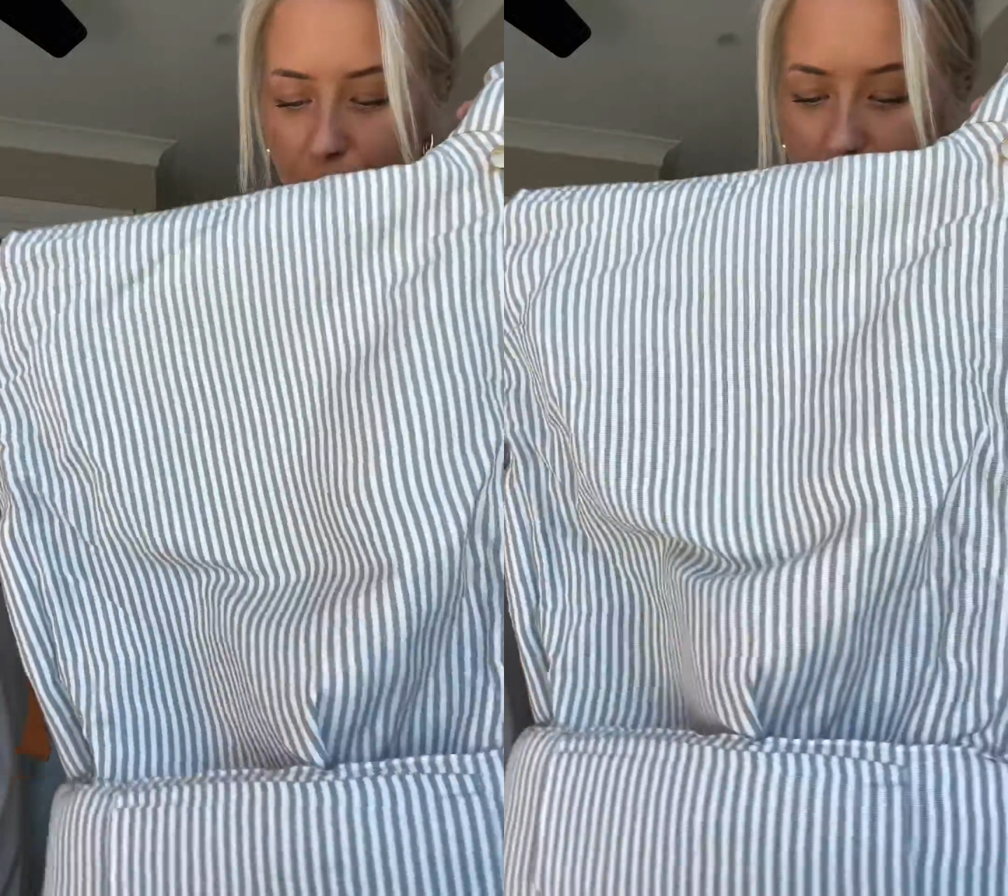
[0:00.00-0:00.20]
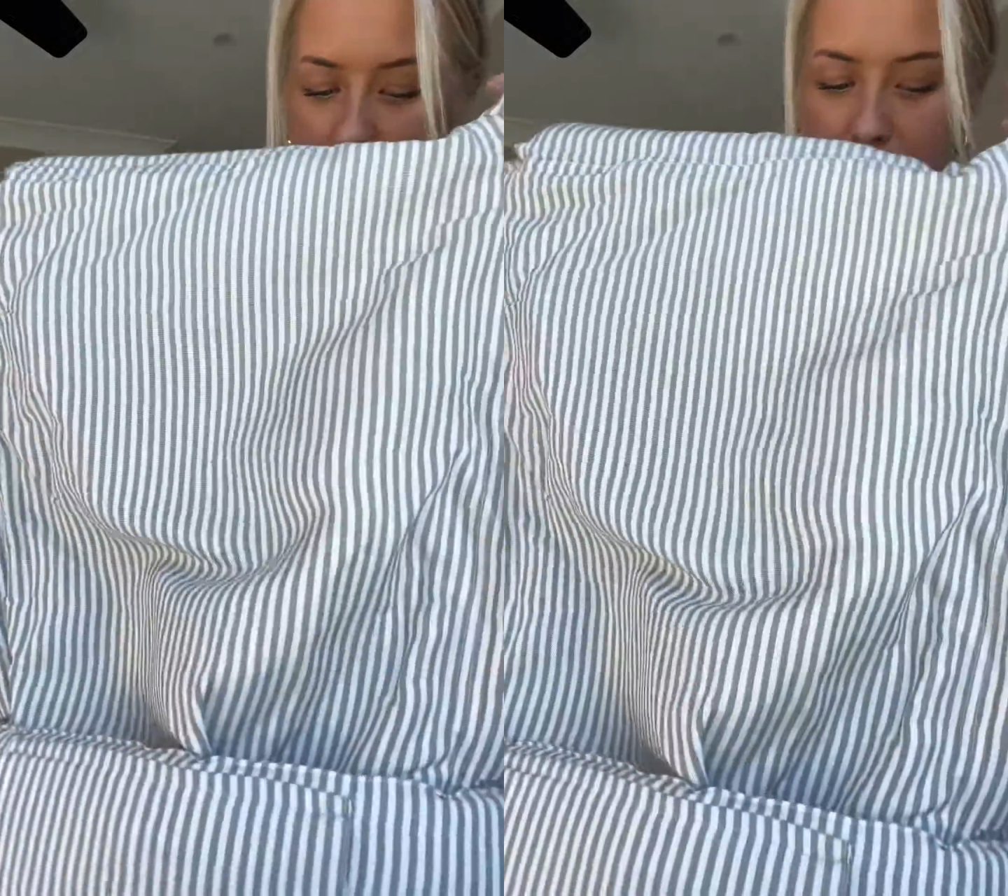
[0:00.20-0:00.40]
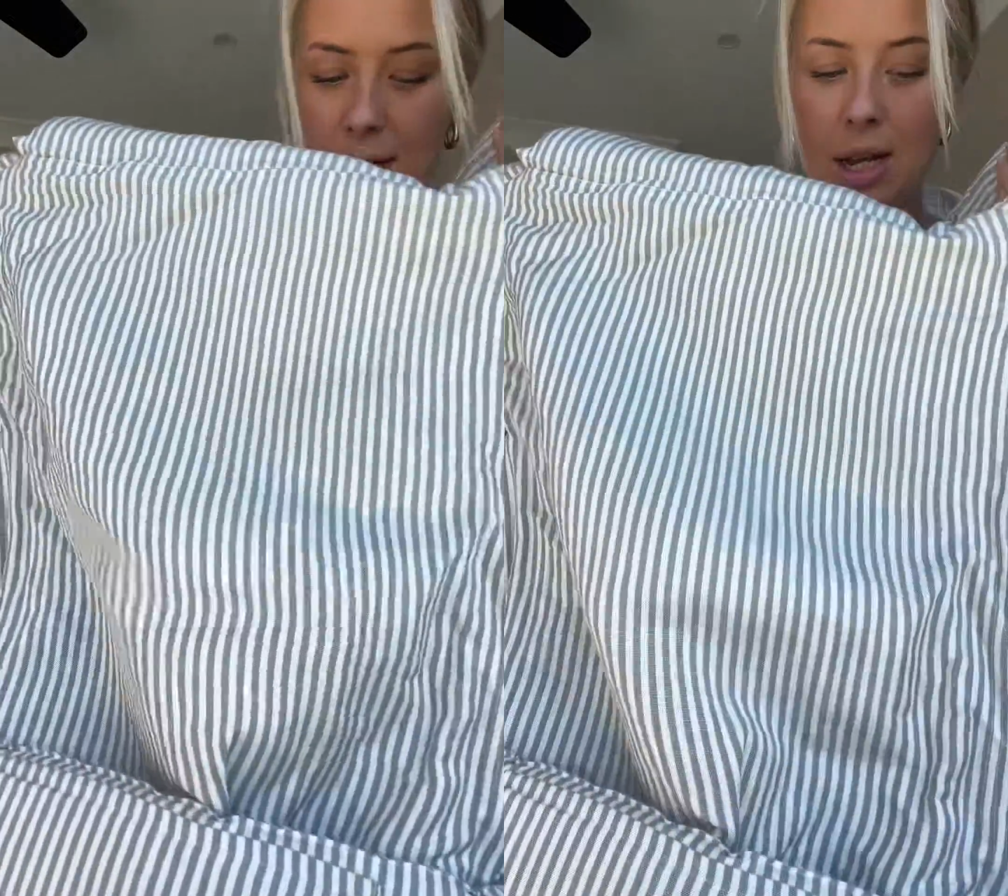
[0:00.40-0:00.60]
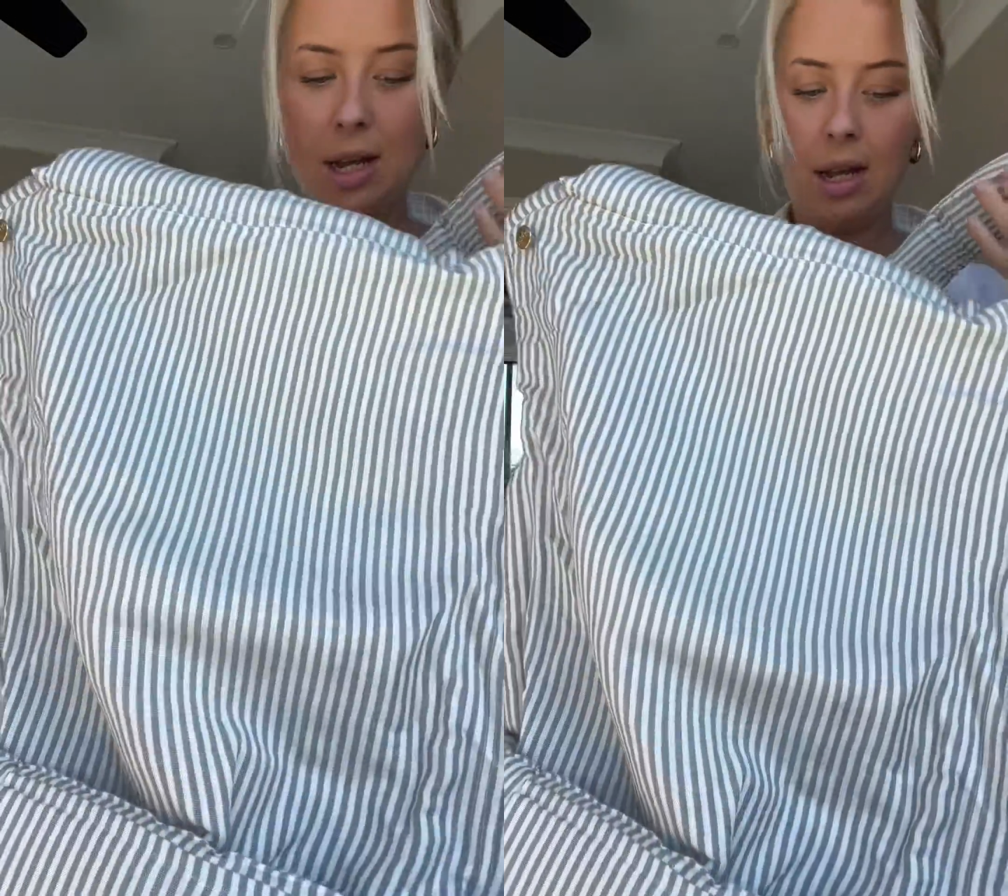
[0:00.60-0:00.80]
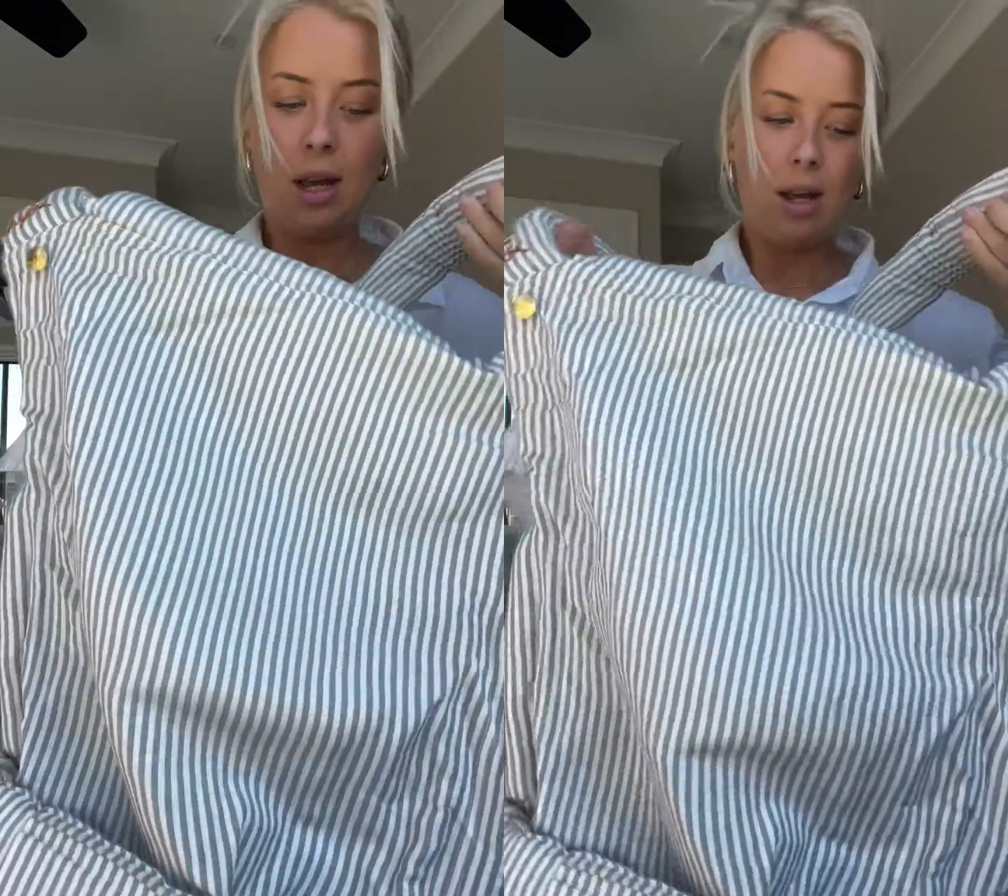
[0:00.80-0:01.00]
but
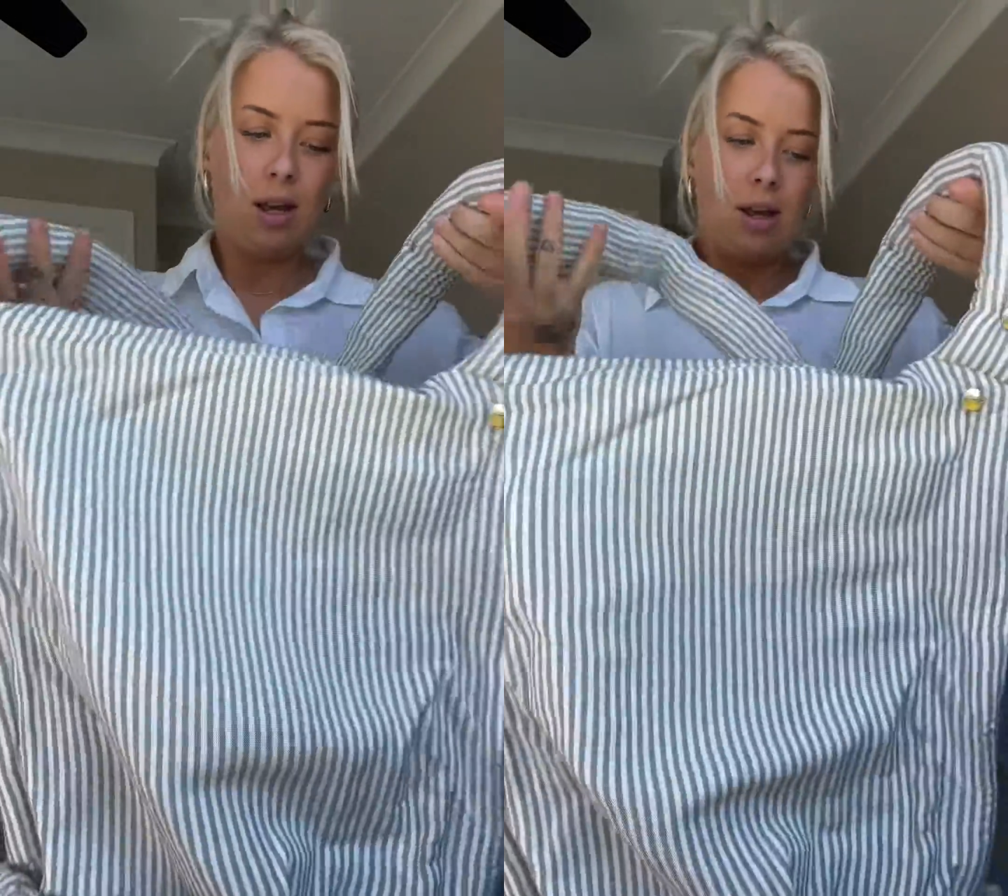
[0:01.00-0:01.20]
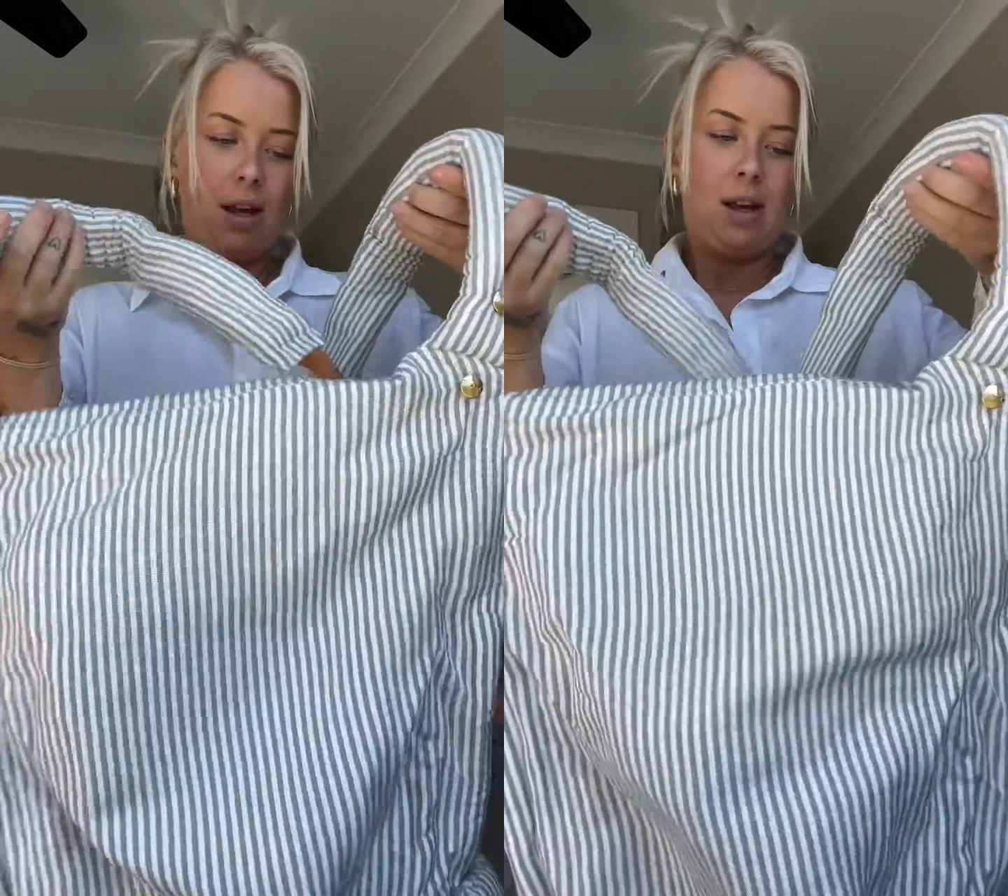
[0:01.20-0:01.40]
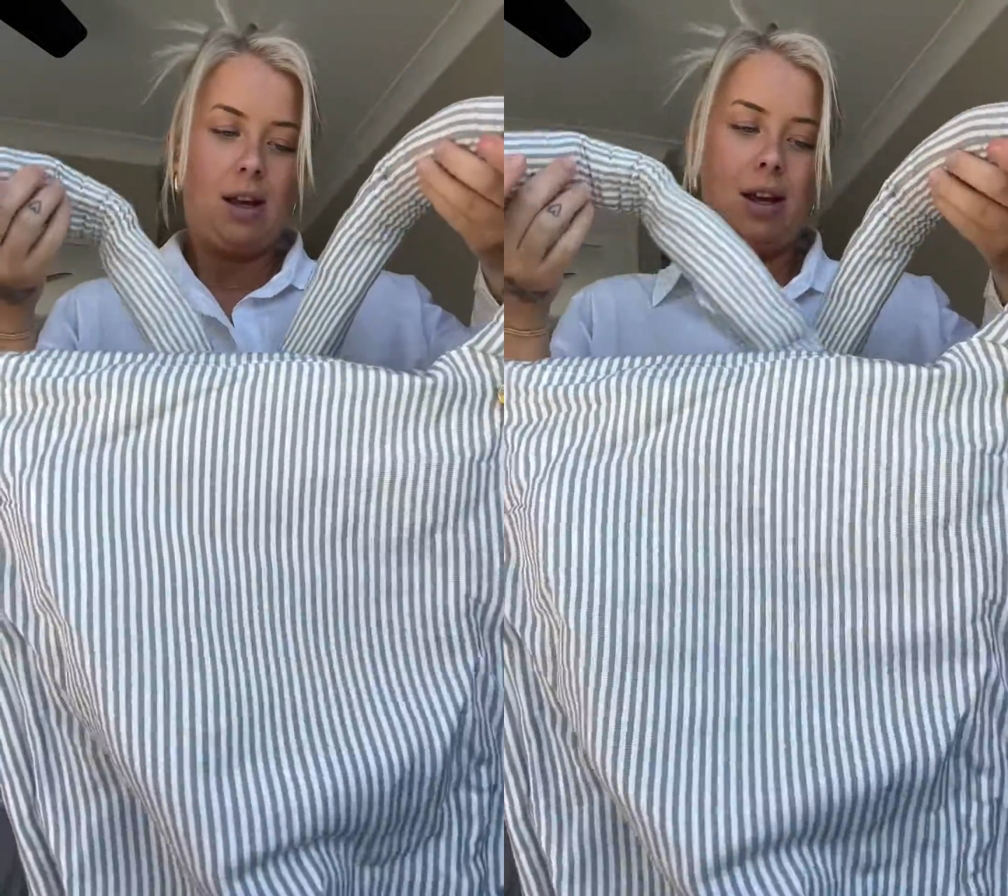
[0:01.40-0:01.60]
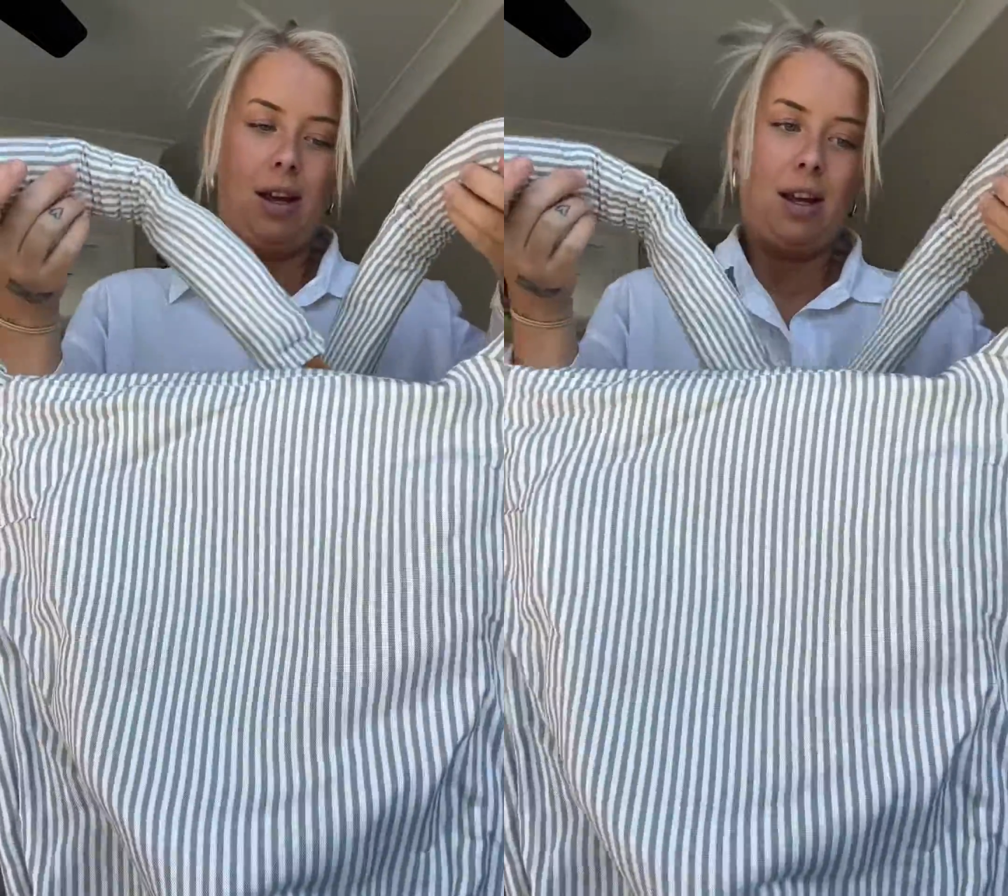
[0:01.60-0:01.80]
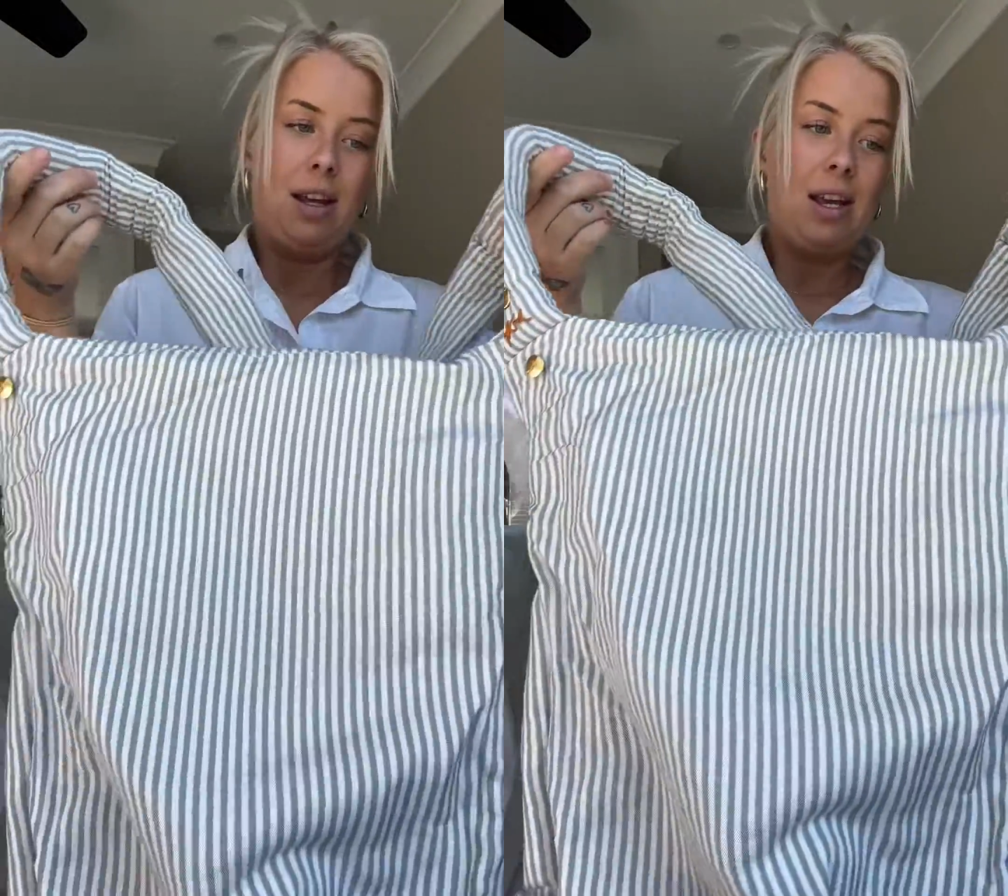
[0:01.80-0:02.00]

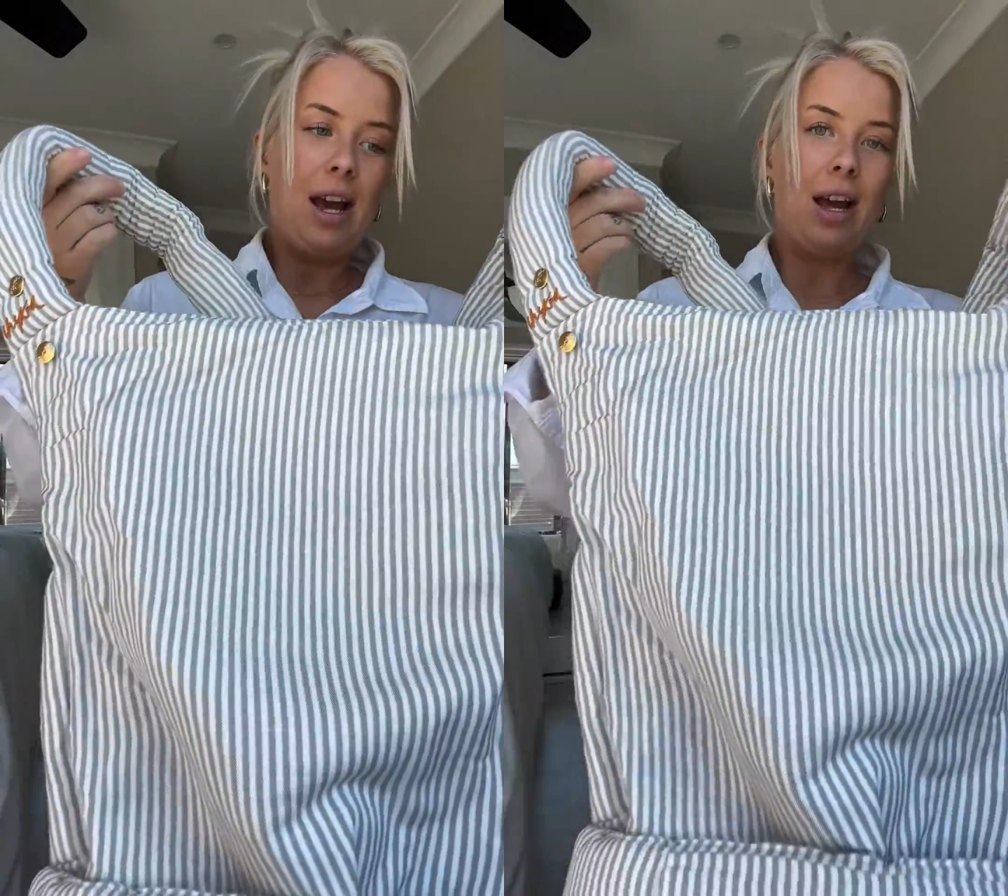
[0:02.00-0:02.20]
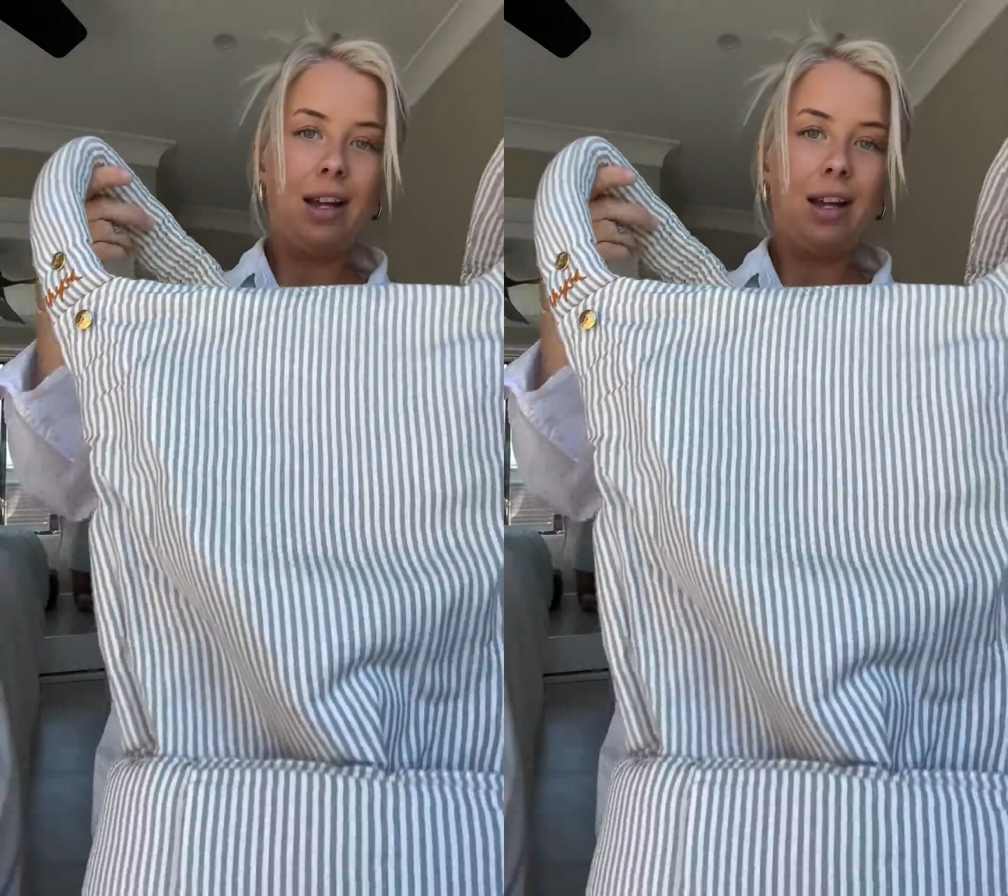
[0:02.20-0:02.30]
yeah,